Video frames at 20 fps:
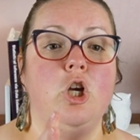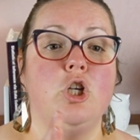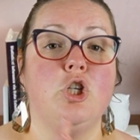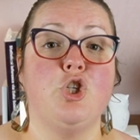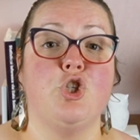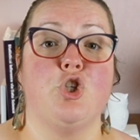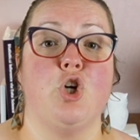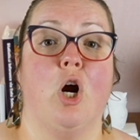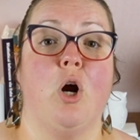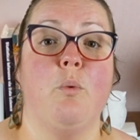
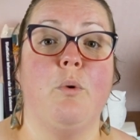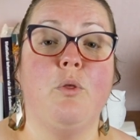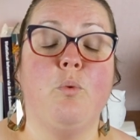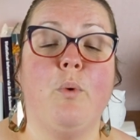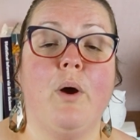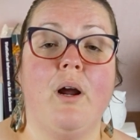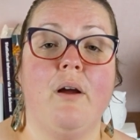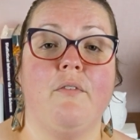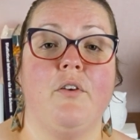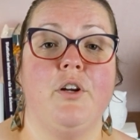Start with
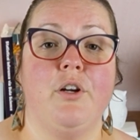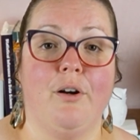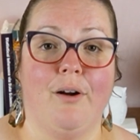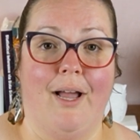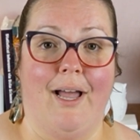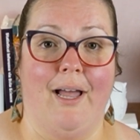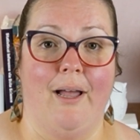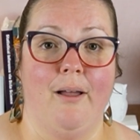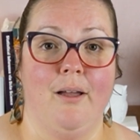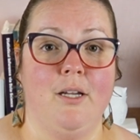wherever you're
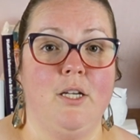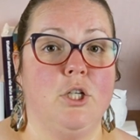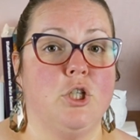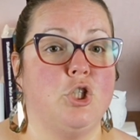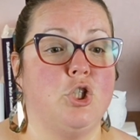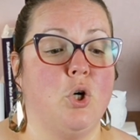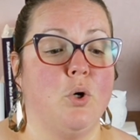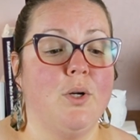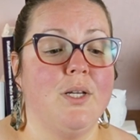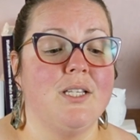at.
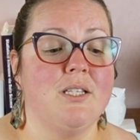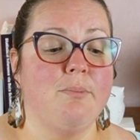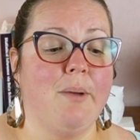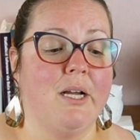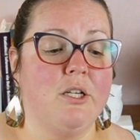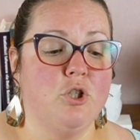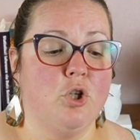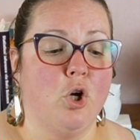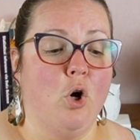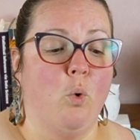Don't
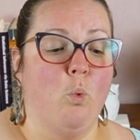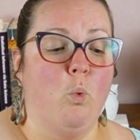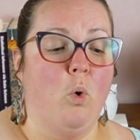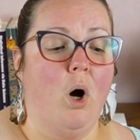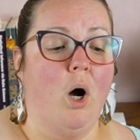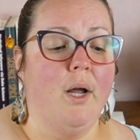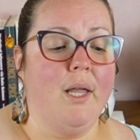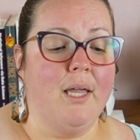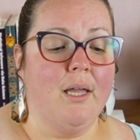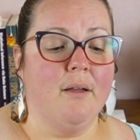expect to go
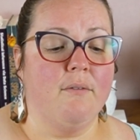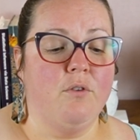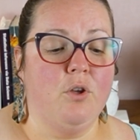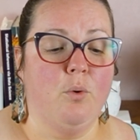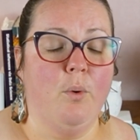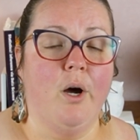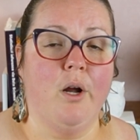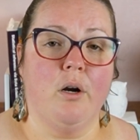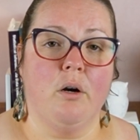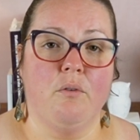walking a
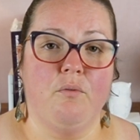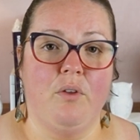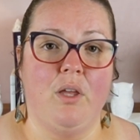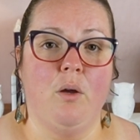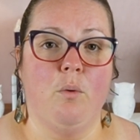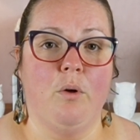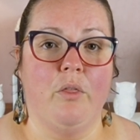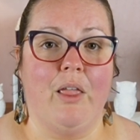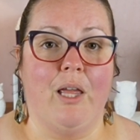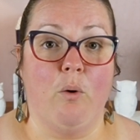few hundred
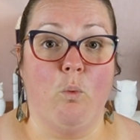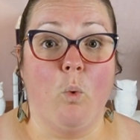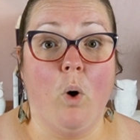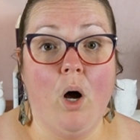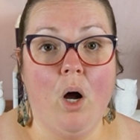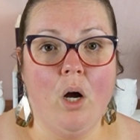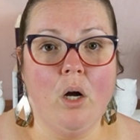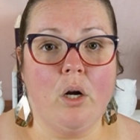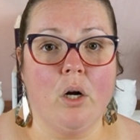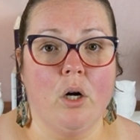feet with a
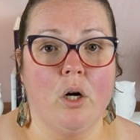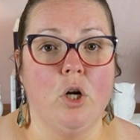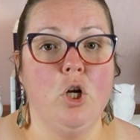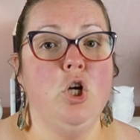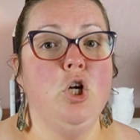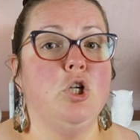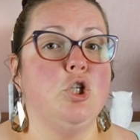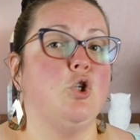walker